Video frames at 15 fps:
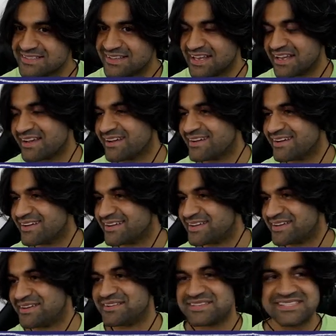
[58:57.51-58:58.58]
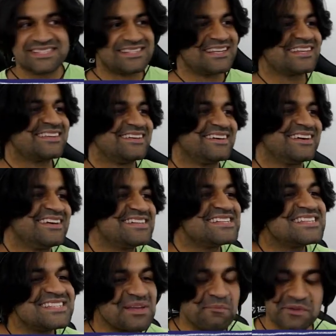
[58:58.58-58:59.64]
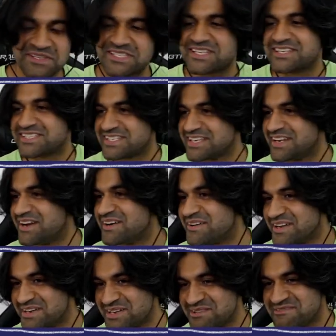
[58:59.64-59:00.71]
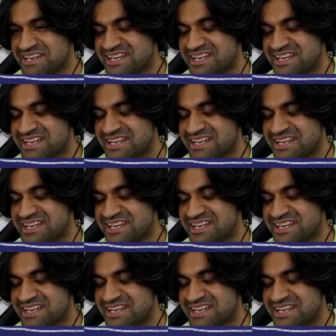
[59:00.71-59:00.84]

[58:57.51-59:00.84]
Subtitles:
like this is like the simplest casino in human